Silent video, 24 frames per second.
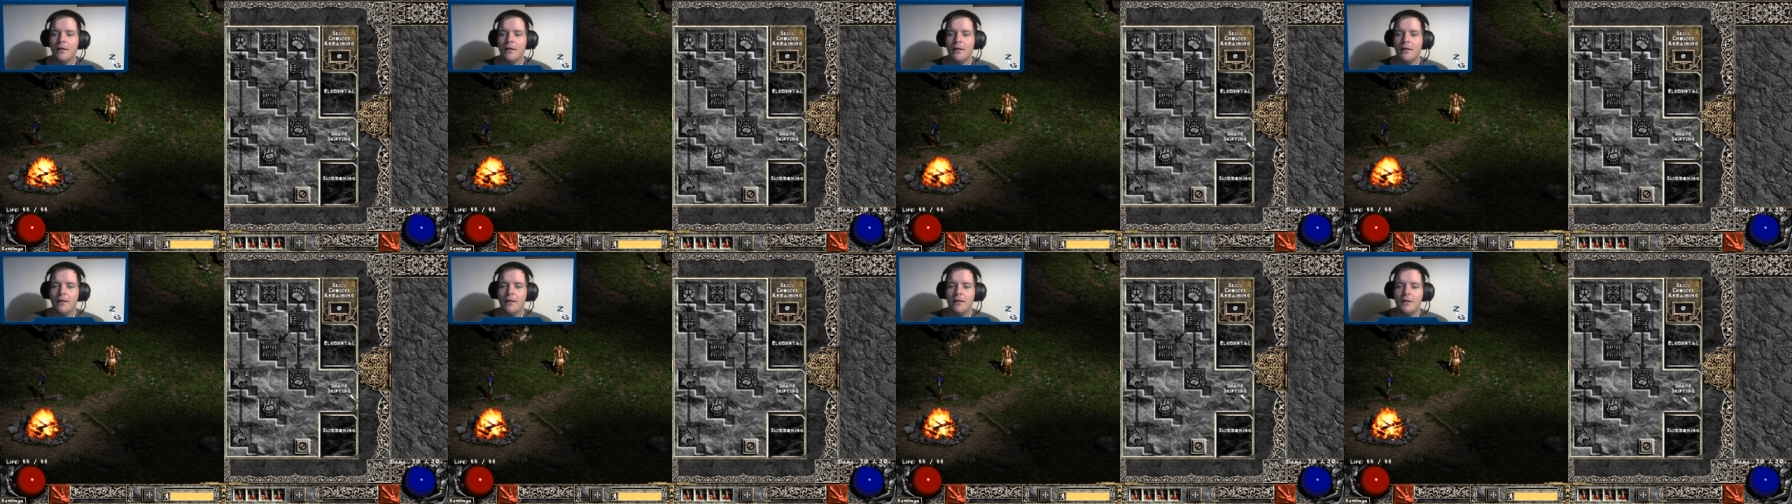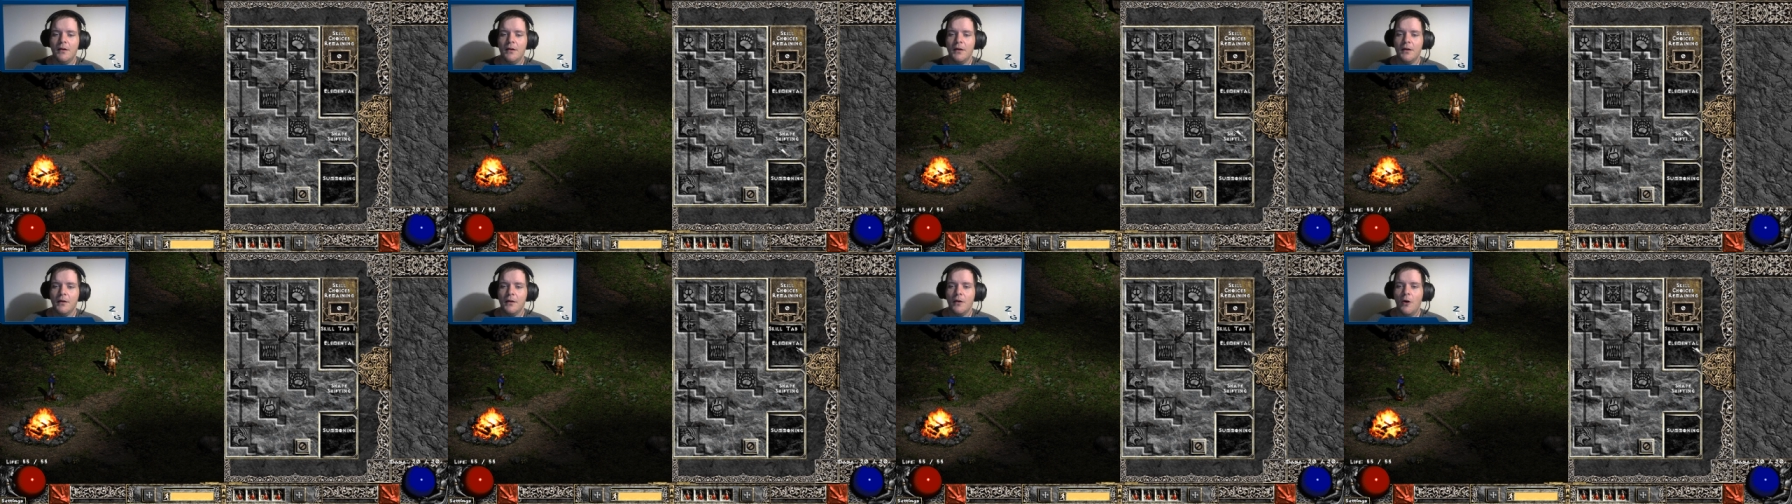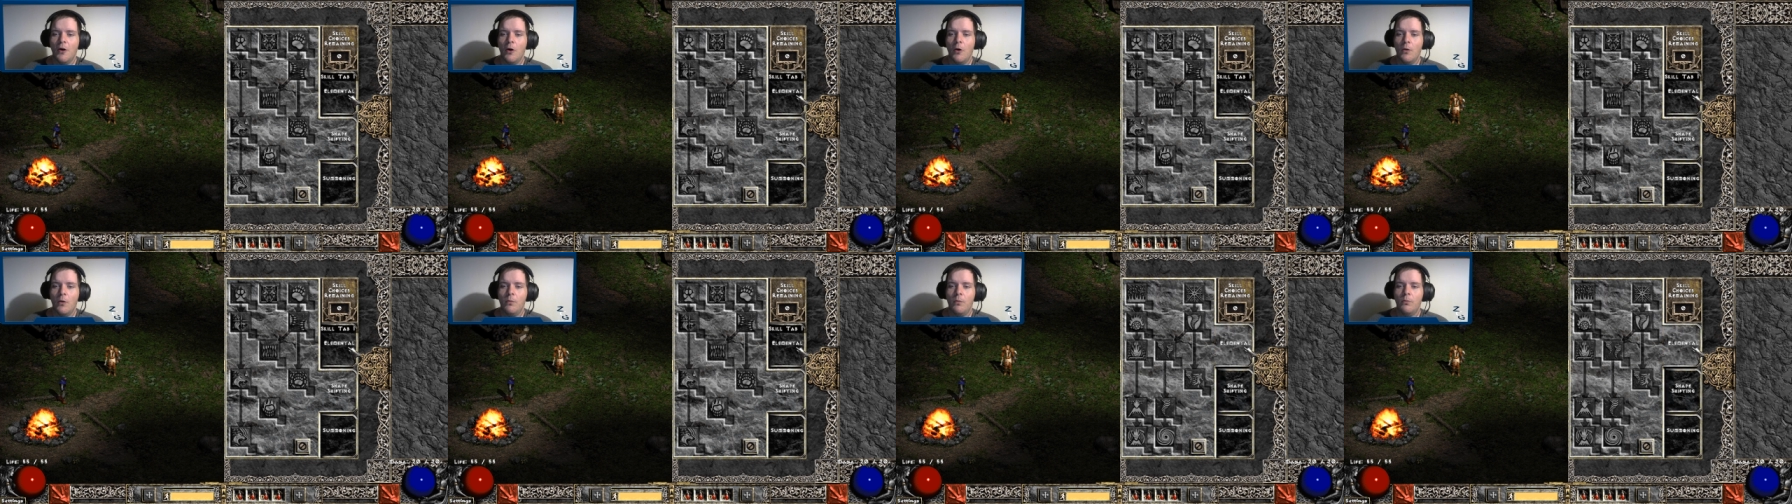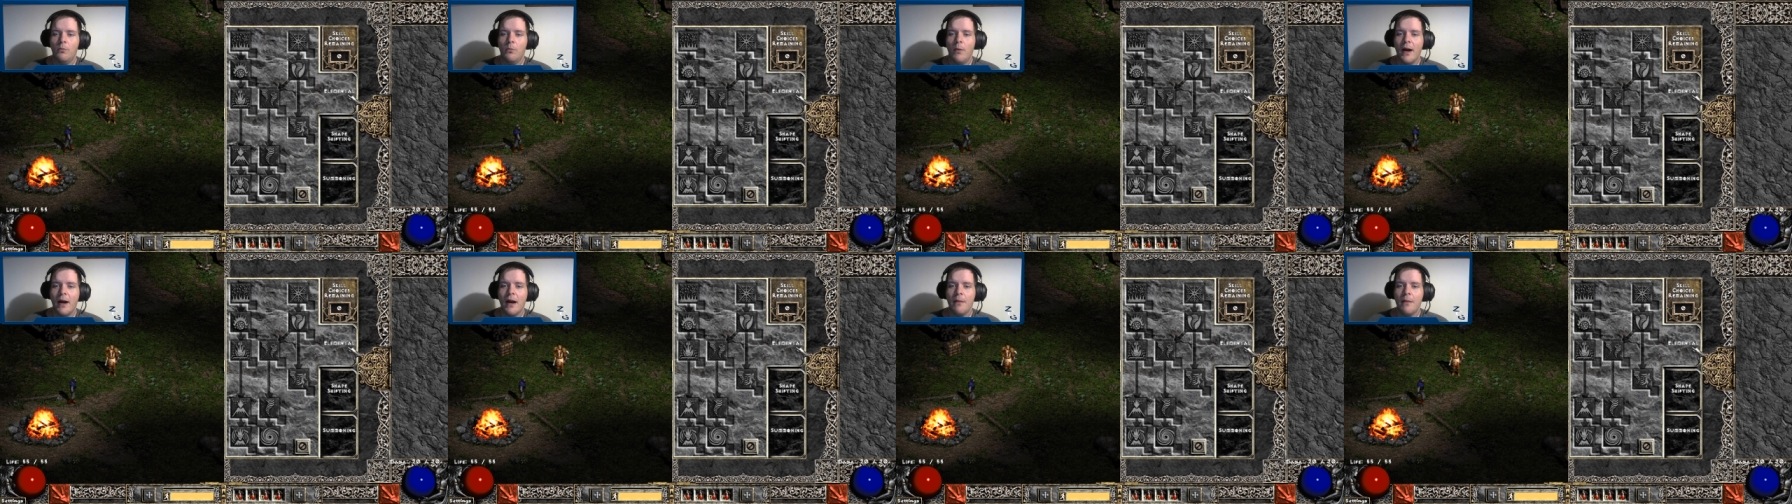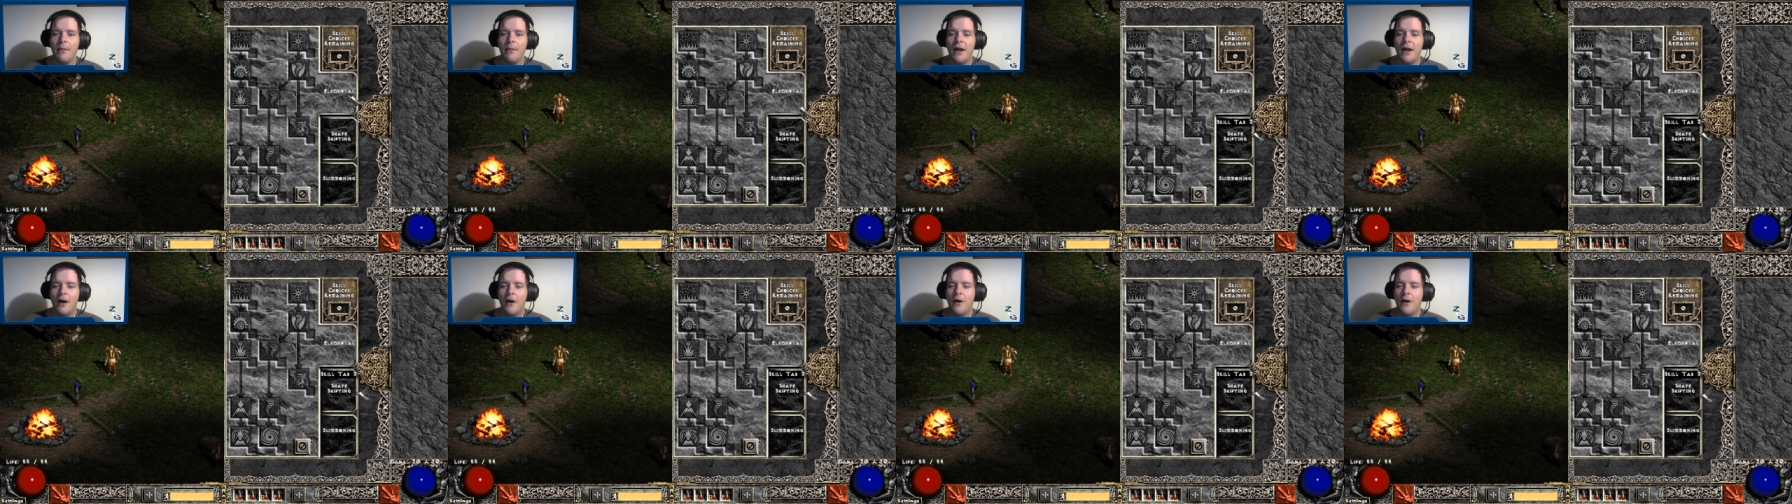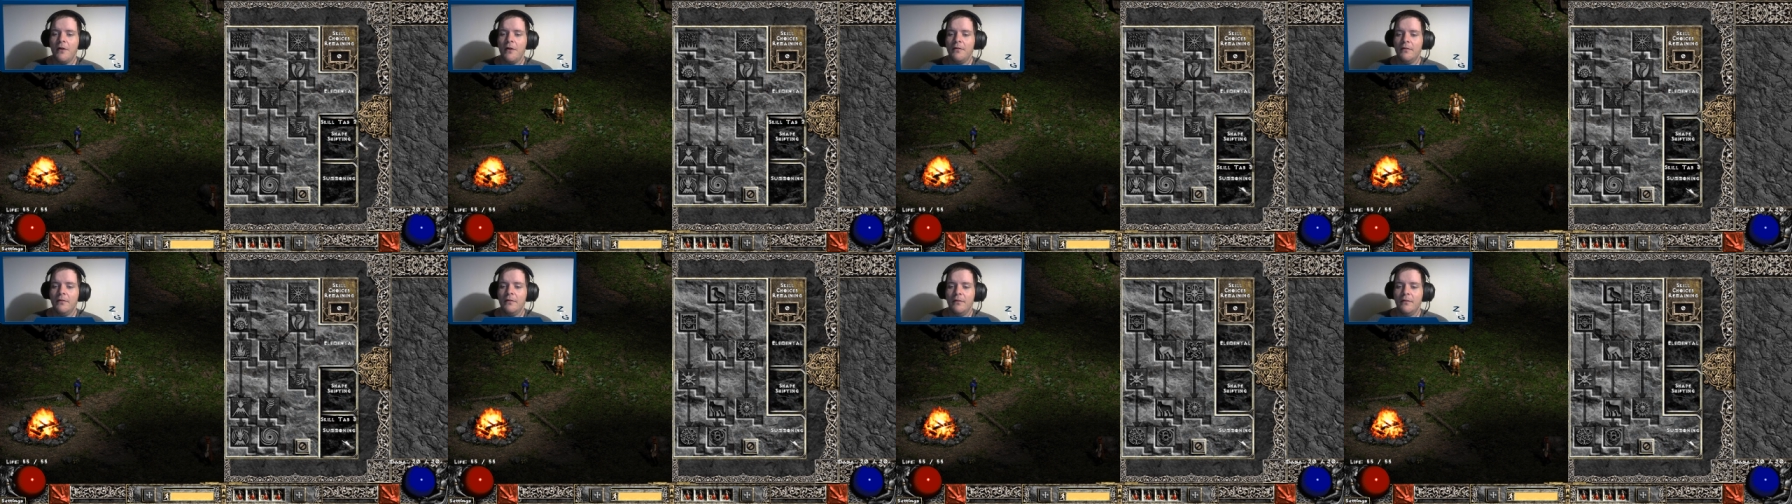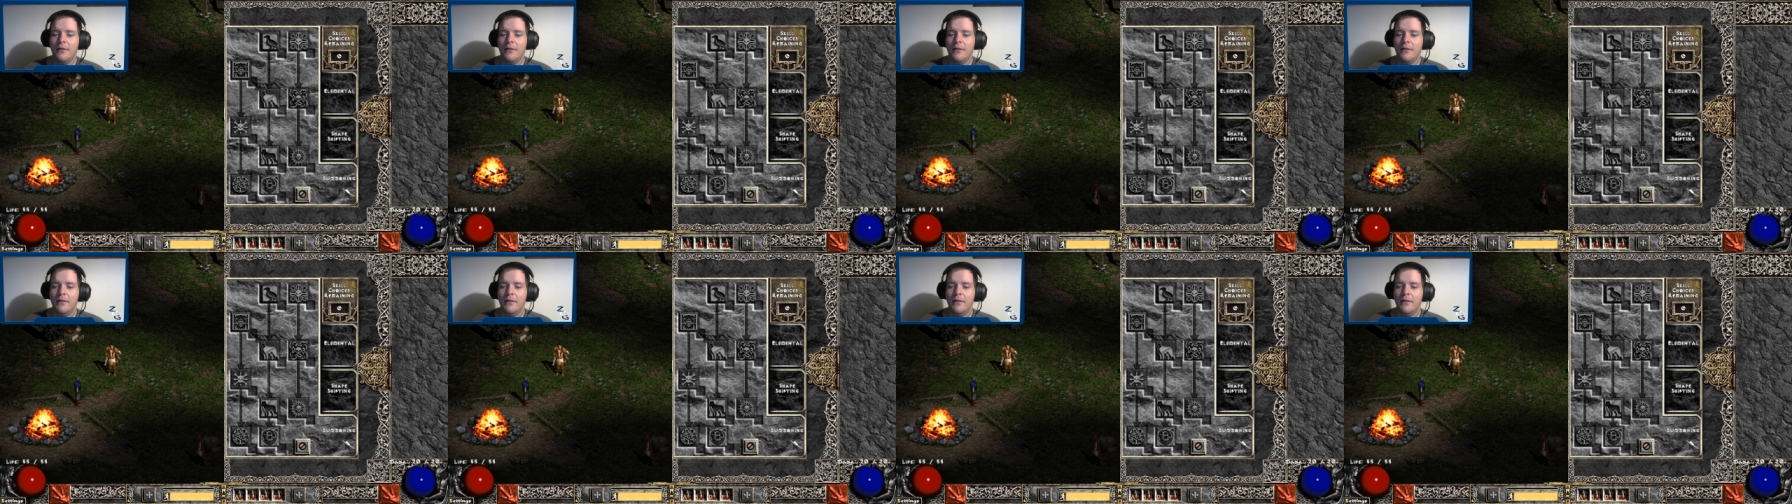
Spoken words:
You can go werebear